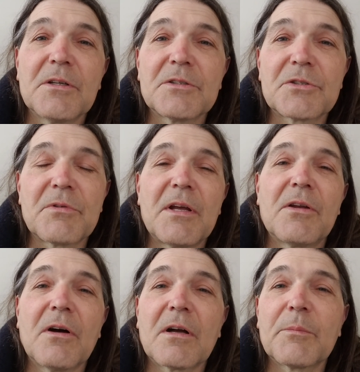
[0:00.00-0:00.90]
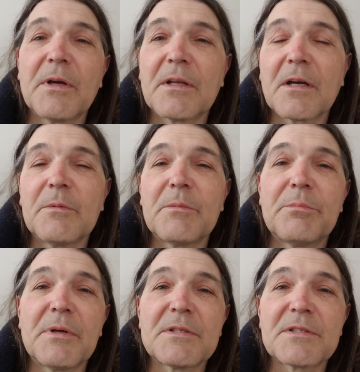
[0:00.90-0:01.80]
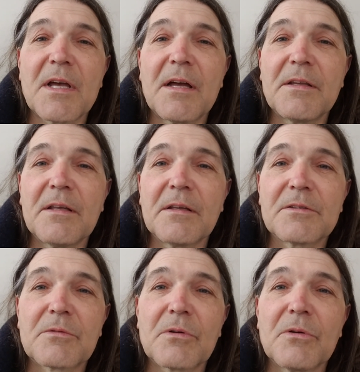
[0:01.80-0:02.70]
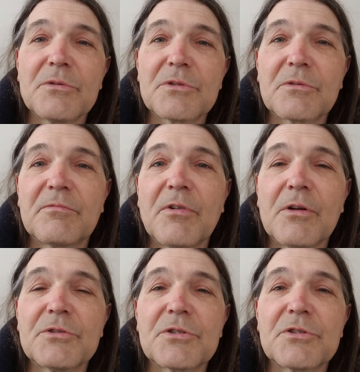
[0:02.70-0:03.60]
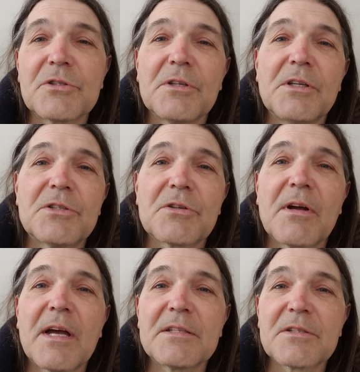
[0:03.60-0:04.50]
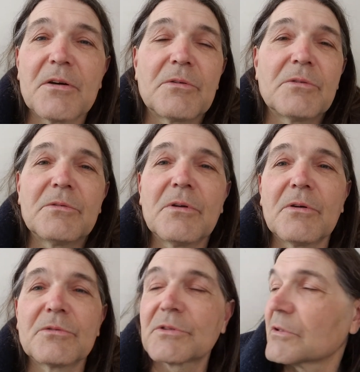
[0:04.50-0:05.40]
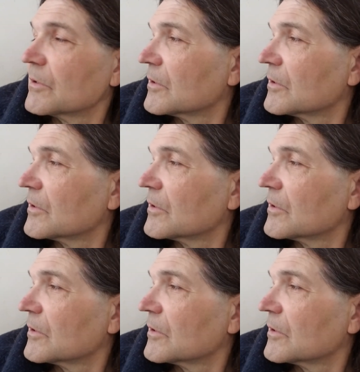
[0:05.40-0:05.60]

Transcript: a stray dog might come and piss on you, the crows or vultures will eat your eyes out, who knows?